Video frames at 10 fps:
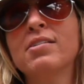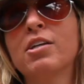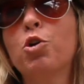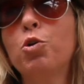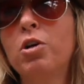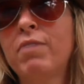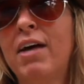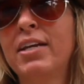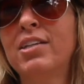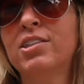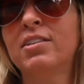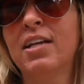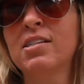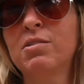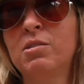is the Kukua Foundation.
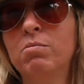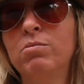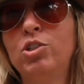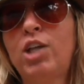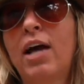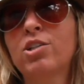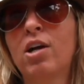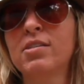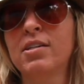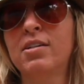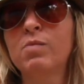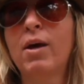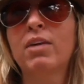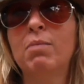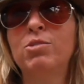That's Jack Johnson and his
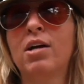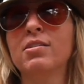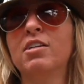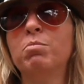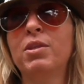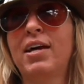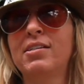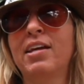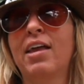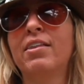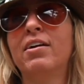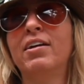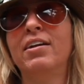wife Kim Johnson have put that together,